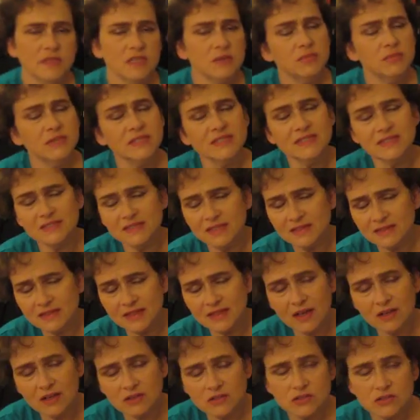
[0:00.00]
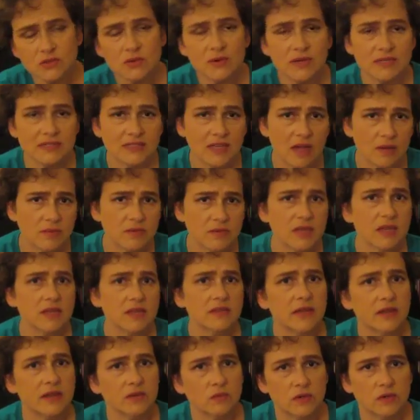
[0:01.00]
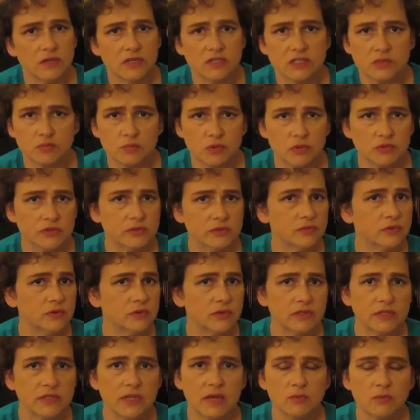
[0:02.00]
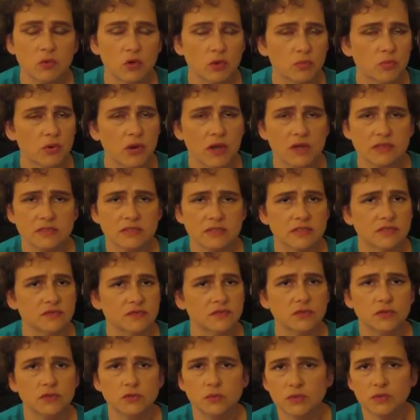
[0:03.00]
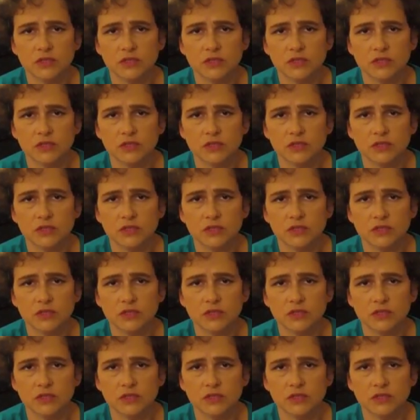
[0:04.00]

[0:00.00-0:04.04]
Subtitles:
But also on top of that, that would expose him to a lot more processed food,